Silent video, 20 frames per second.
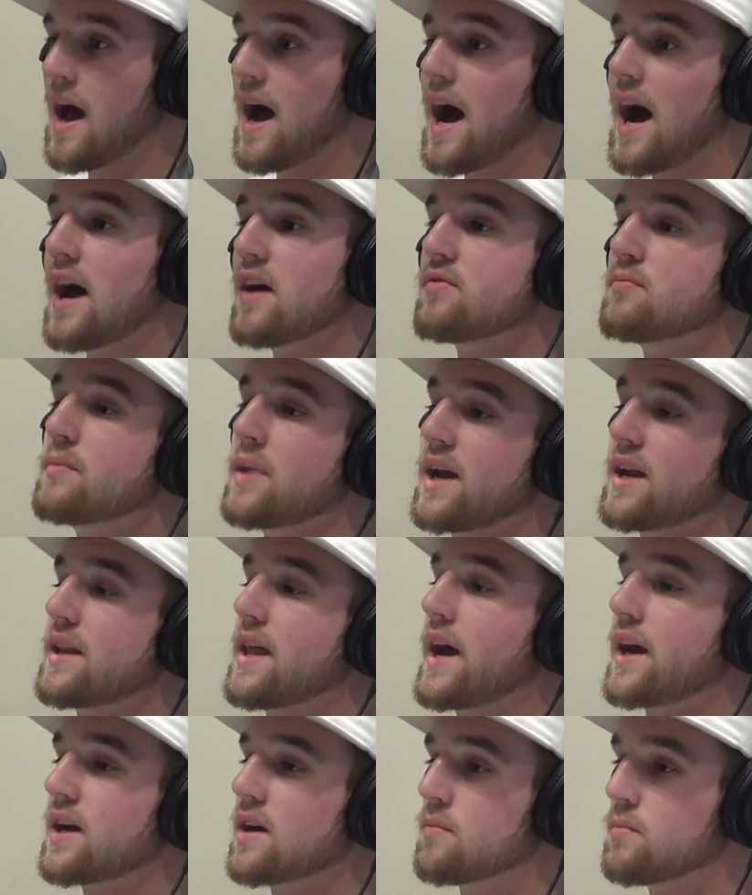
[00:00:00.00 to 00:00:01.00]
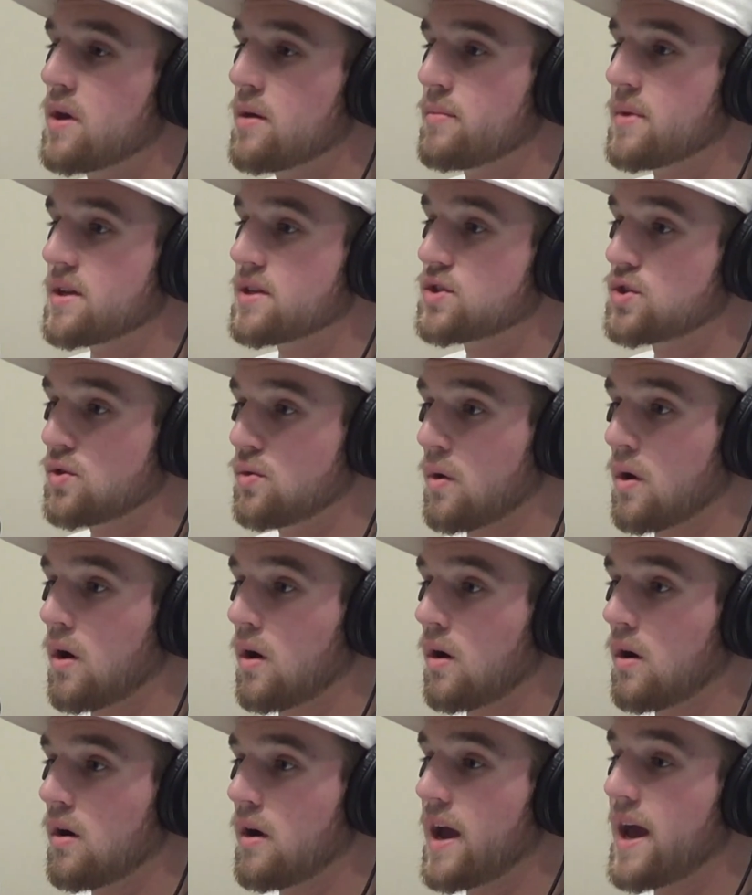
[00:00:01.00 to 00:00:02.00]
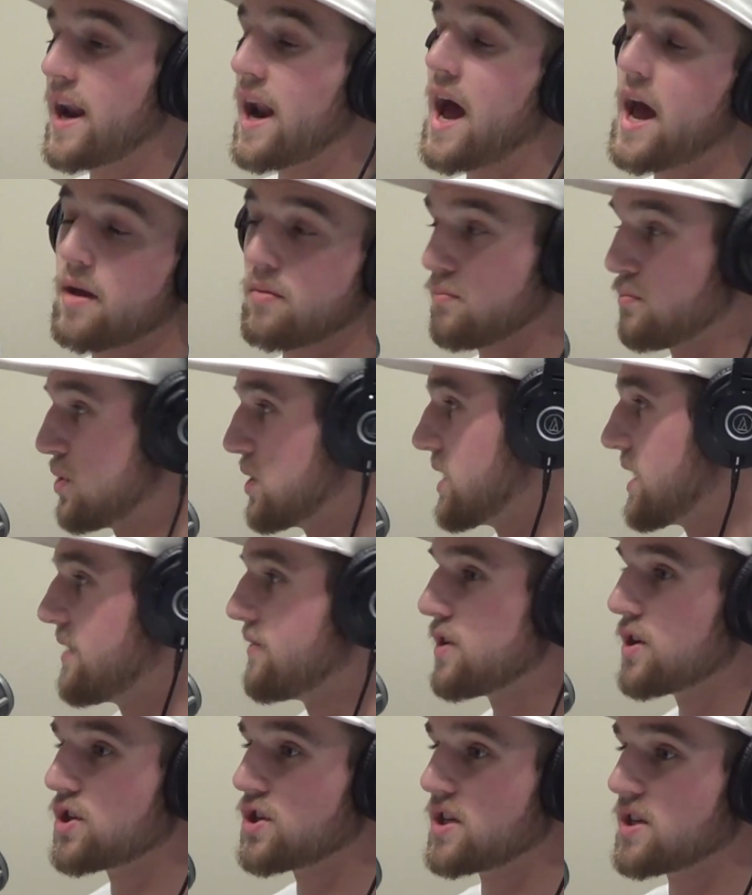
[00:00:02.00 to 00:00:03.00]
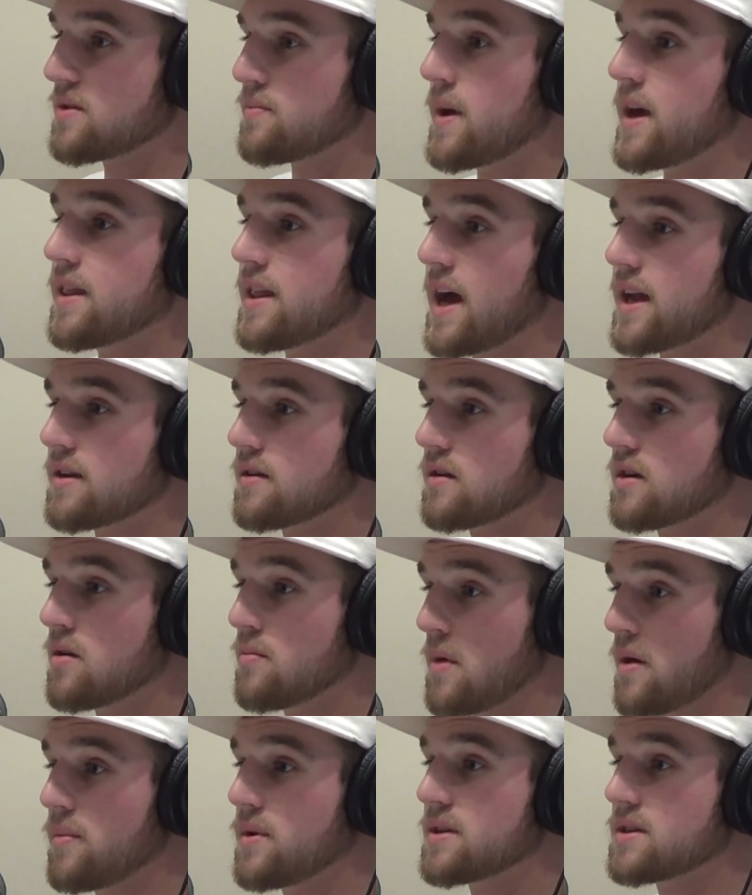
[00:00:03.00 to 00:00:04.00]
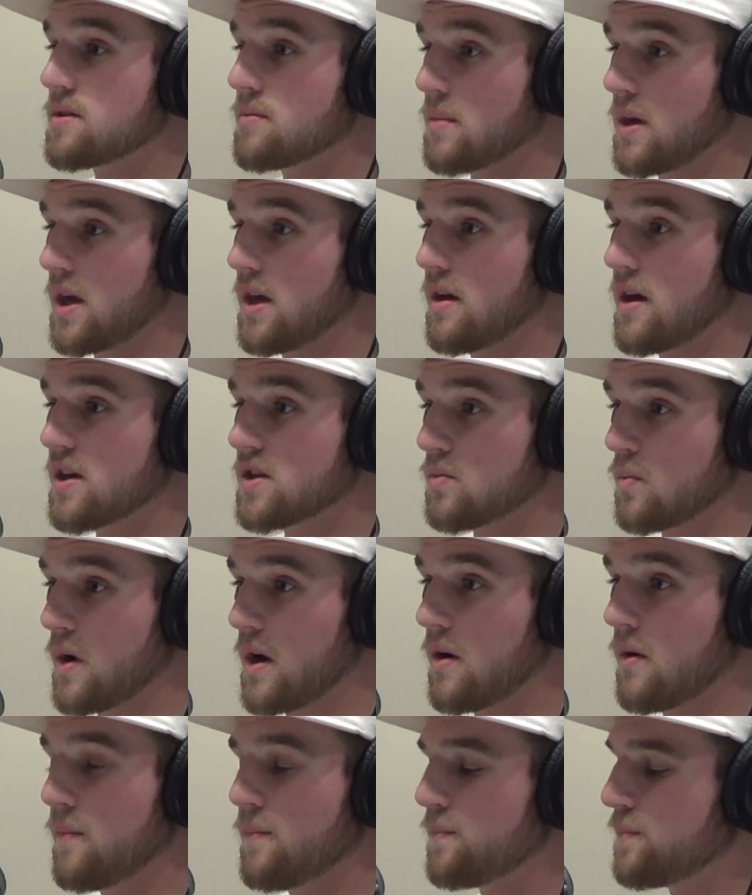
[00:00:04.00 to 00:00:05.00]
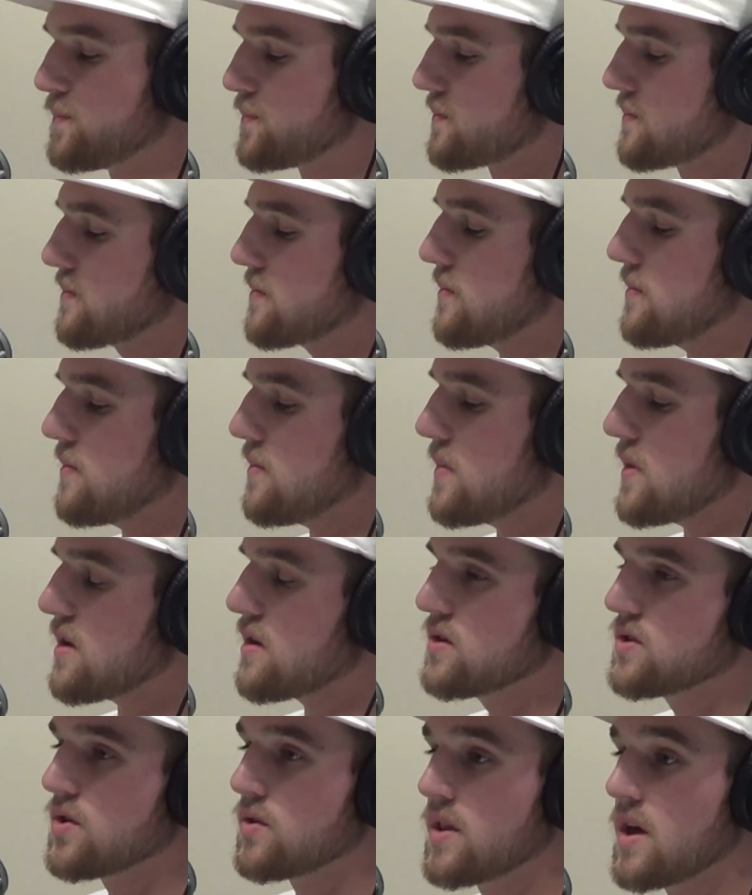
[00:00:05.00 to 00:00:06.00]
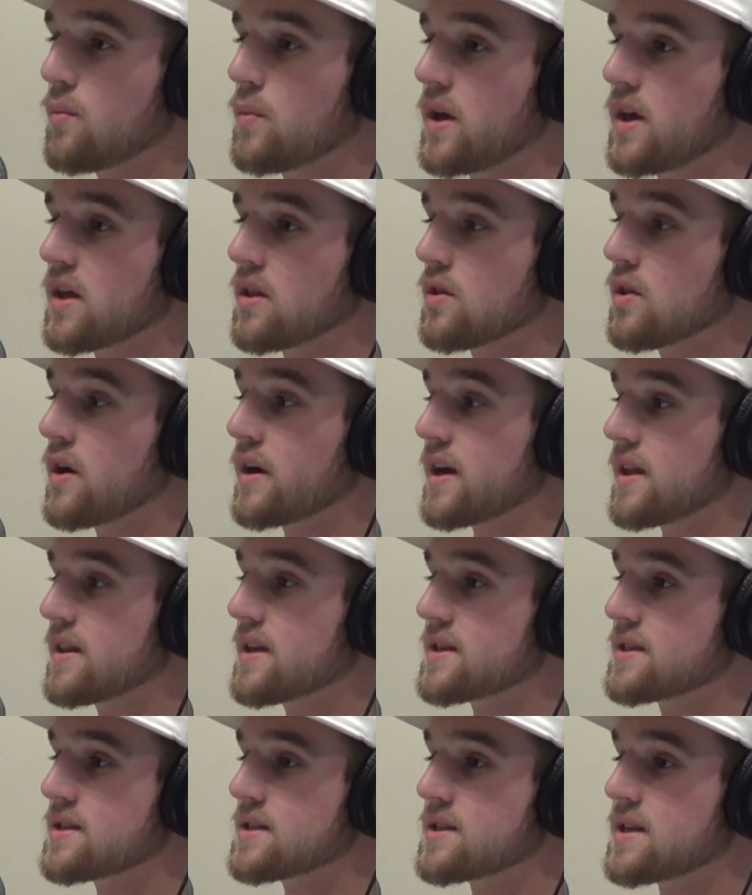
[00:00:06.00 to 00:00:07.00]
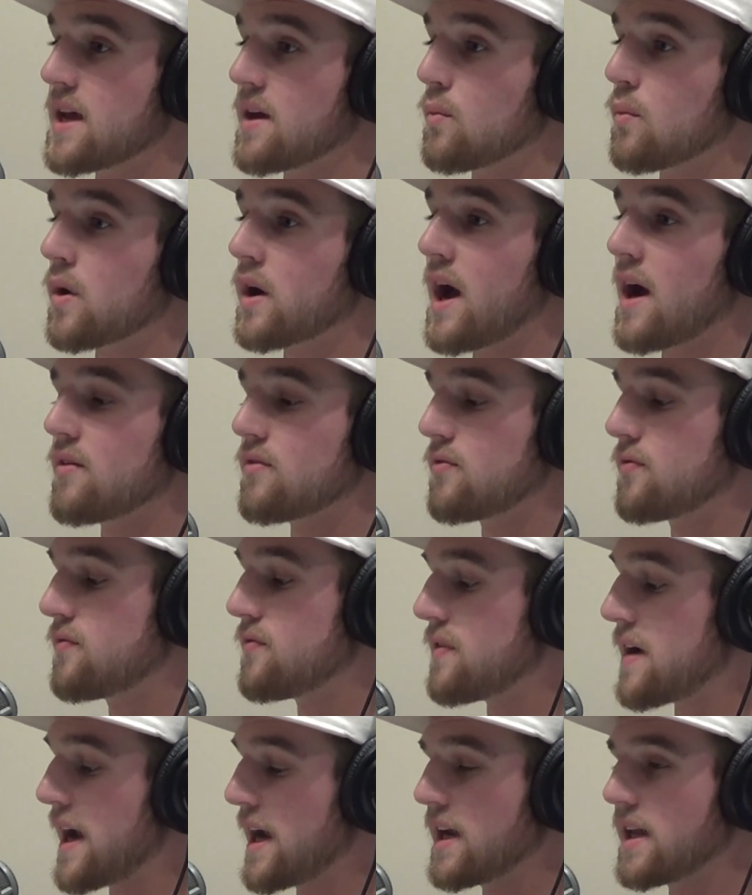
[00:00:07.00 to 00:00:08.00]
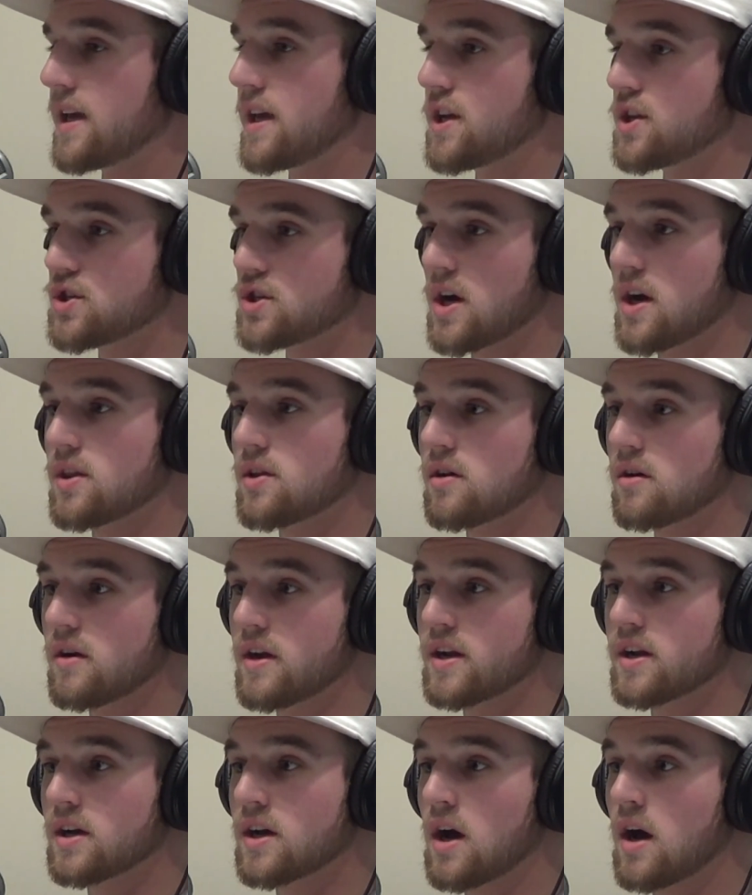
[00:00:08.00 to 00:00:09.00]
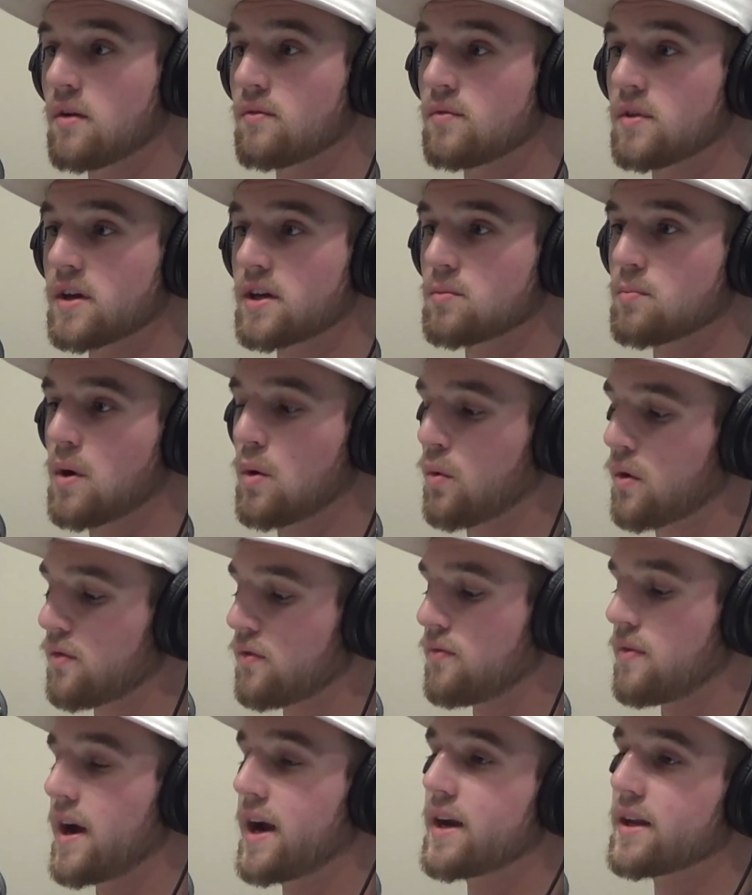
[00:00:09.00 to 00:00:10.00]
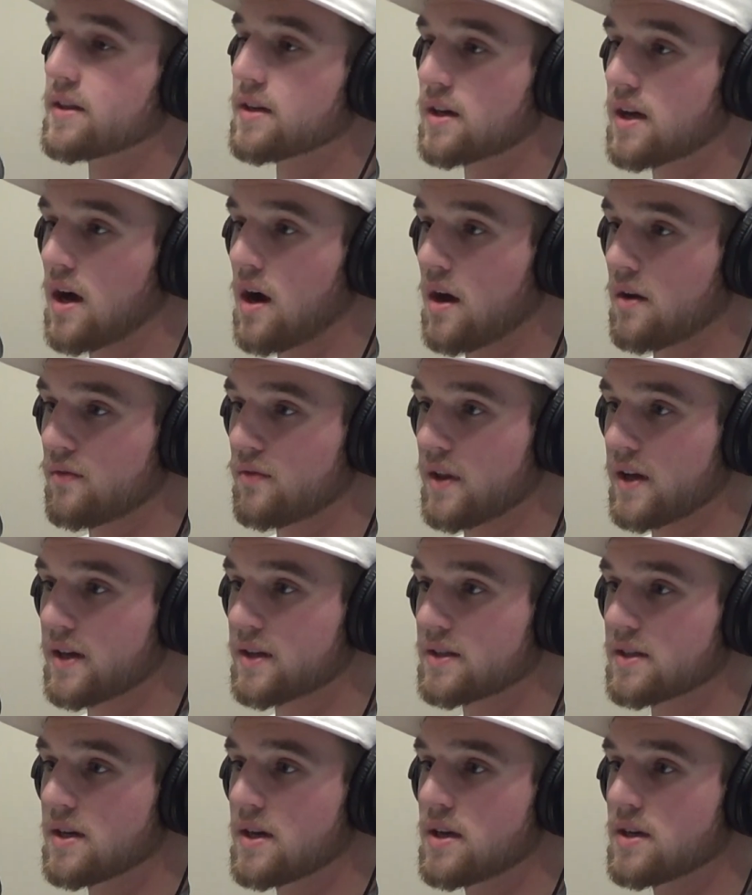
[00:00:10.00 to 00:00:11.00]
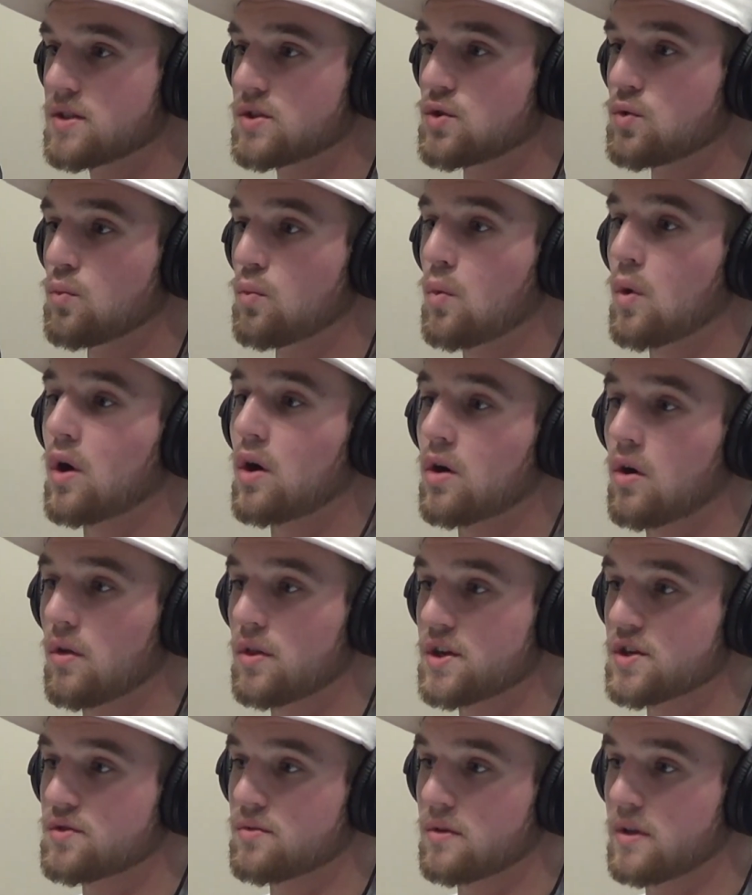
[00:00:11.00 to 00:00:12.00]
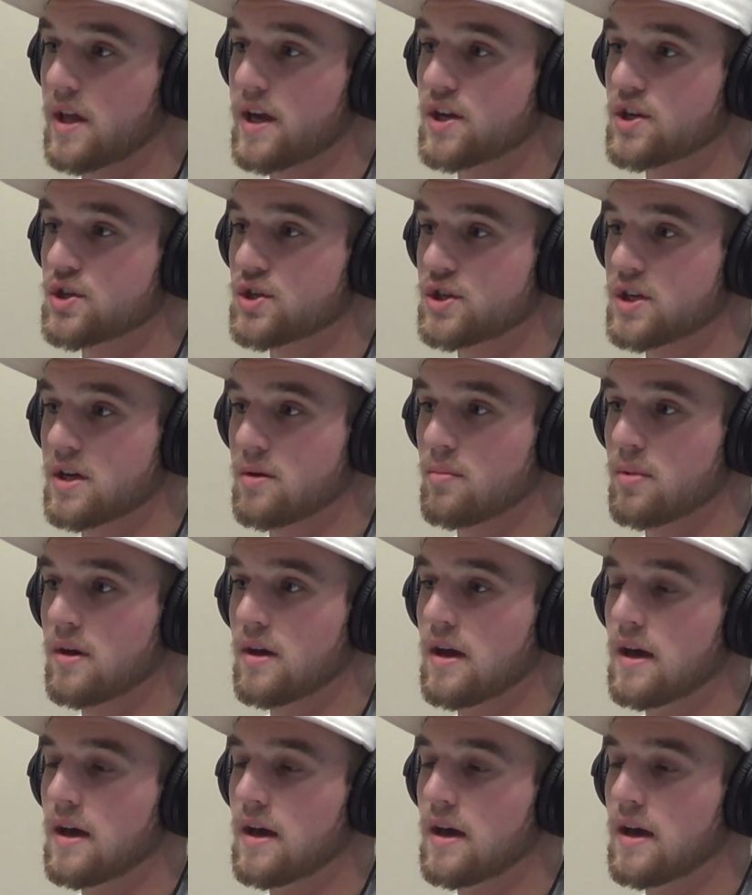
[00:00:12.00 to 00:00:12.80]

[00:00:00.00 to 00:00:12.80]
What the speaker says: I've made that commitment to her, and I believe that she's made that commitment to me as well. So then we can look at this and say, we're not fighting each other in a conflict, but we're fighting the conflict to work on this relationship.